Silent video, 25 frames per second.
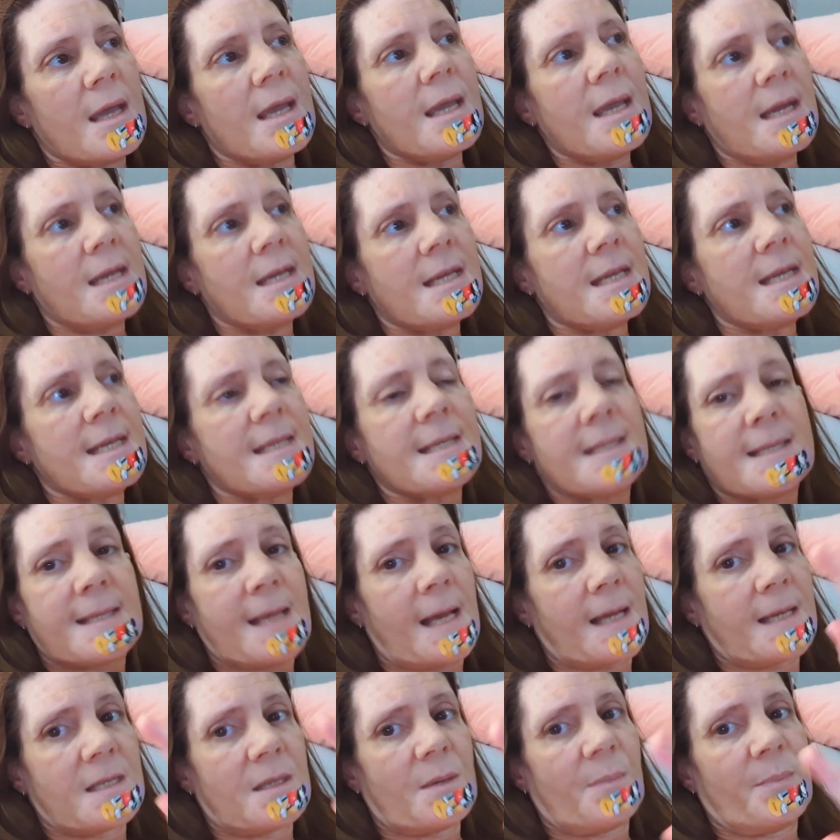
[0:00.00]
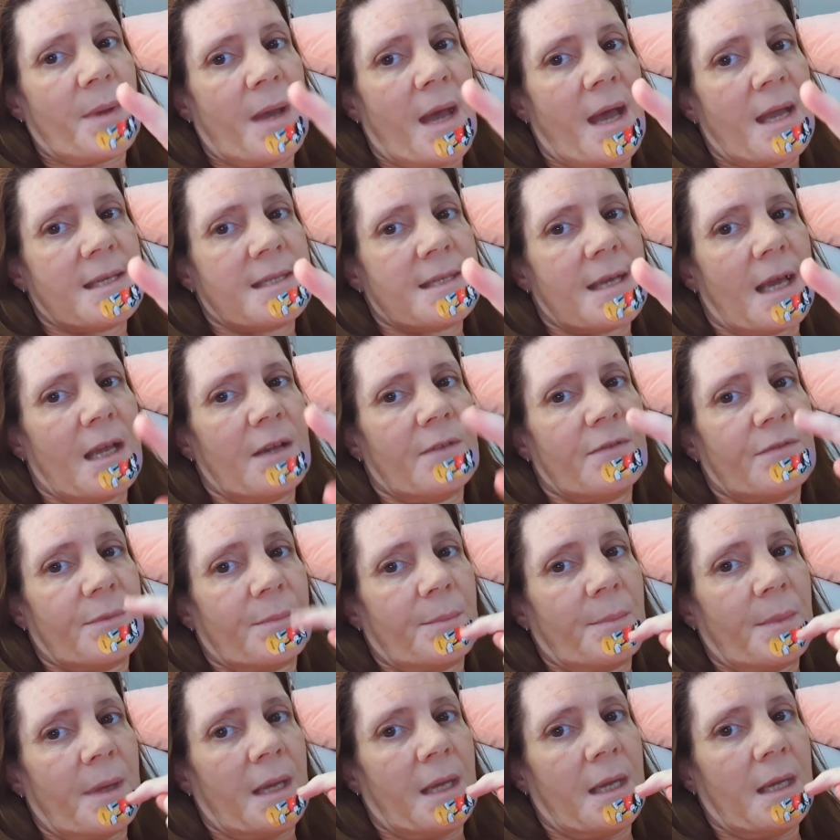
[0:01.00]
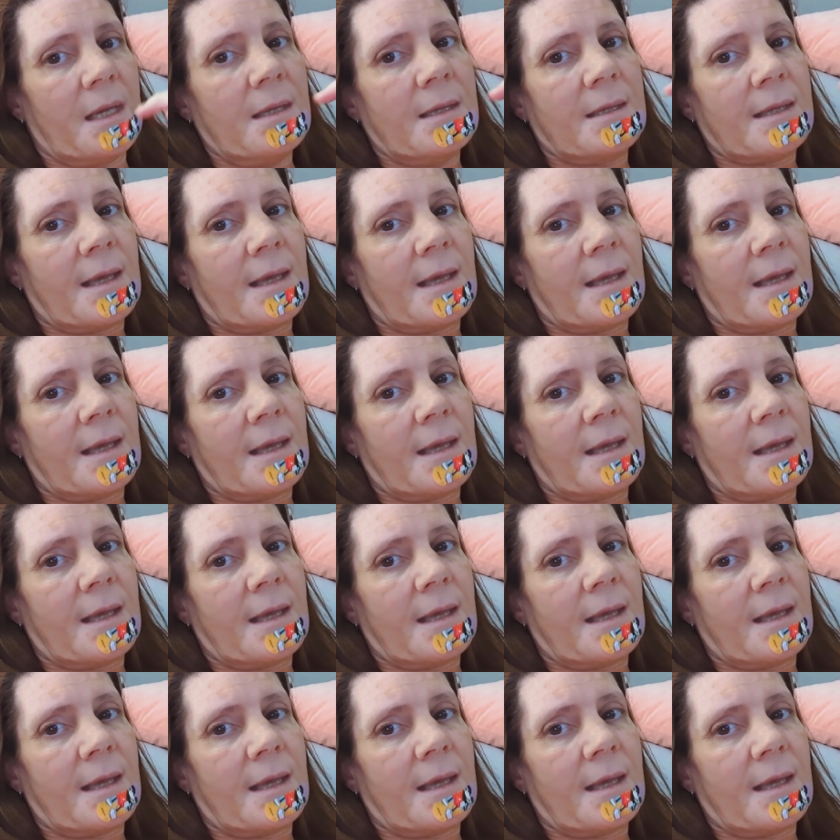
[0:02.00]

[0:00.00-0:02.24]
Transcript: It is such a bad day for me